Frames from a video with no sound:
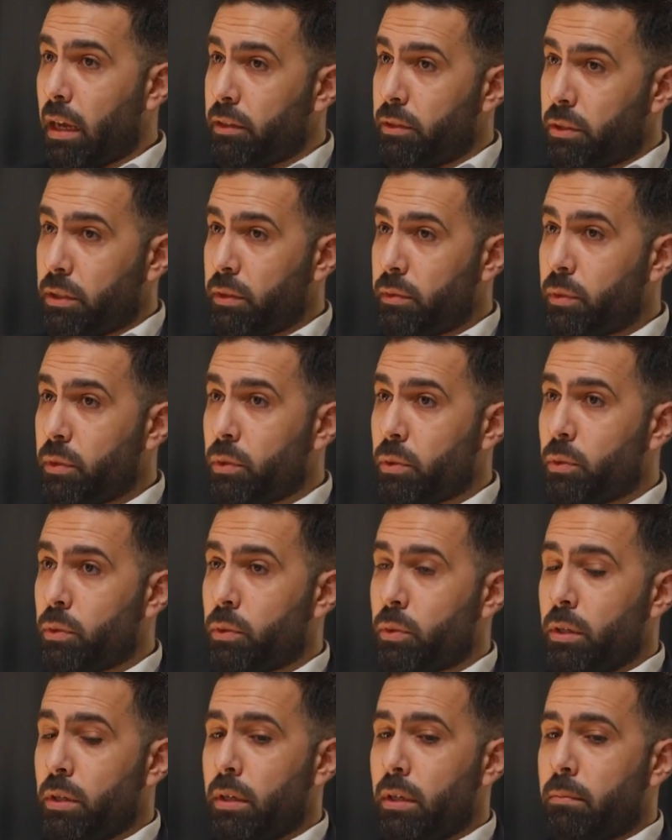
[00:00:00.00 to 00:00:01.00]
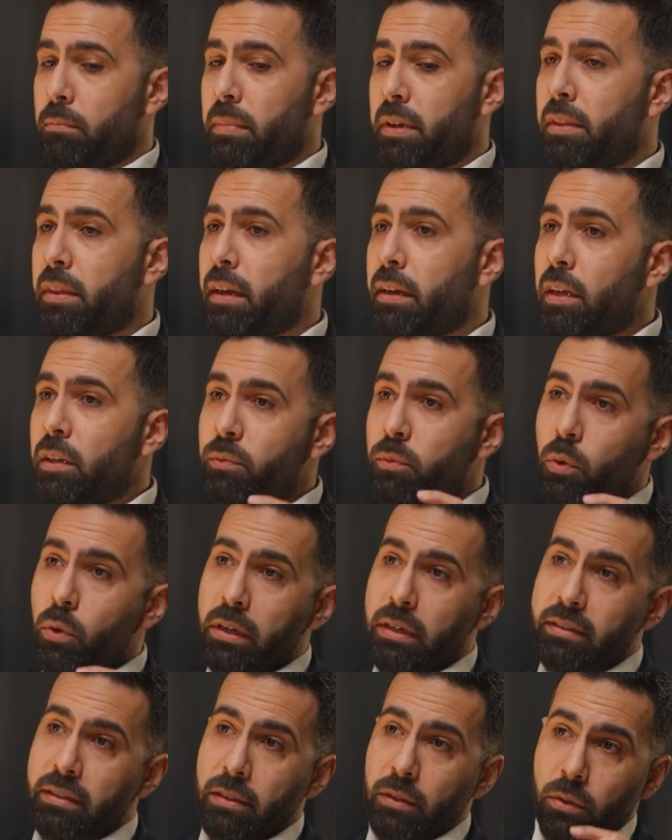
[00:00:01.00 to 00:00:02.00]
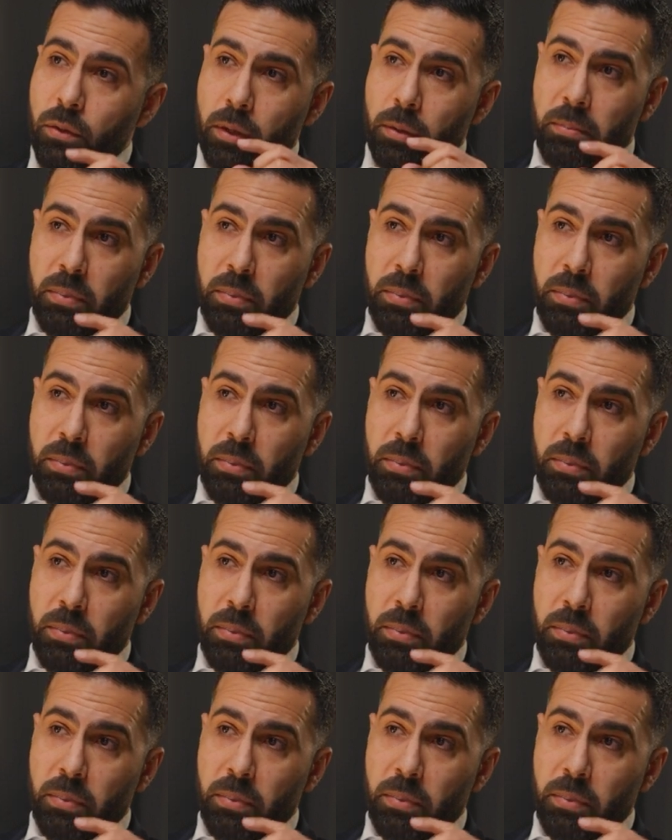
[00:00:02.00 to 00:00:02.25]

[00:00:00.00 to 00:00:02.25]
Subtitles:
and revenue, but they are not focusing on the